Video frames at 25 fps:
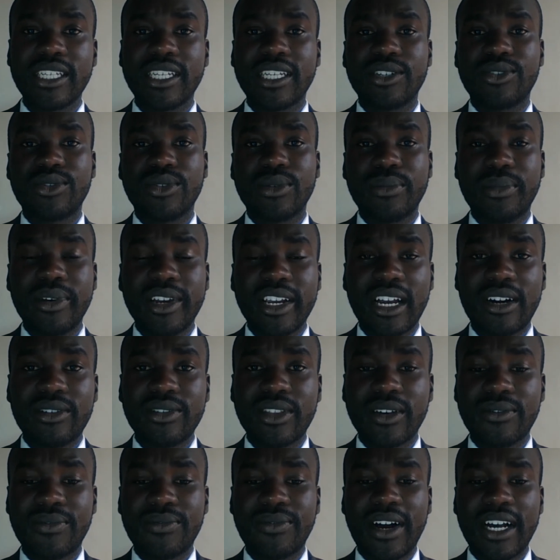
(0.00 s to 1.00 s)
It will bring out
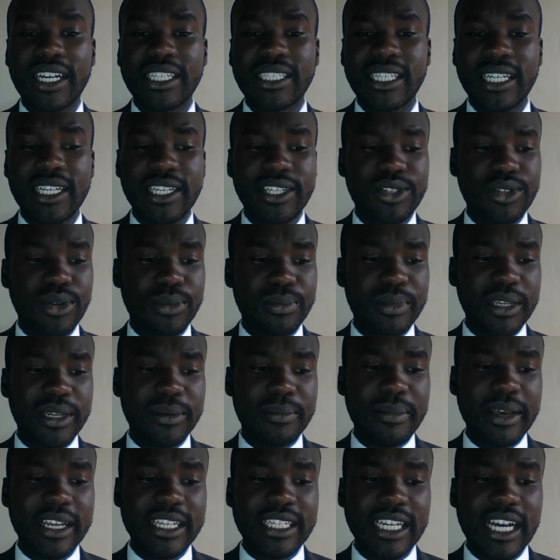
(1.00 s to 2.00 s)
the facts a little bit
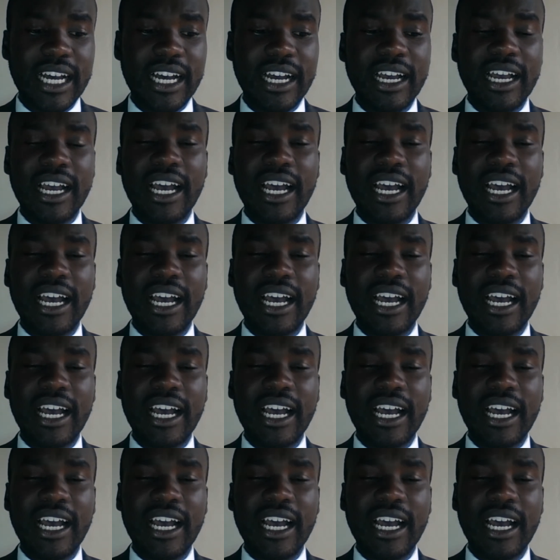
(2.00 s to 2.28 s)
better.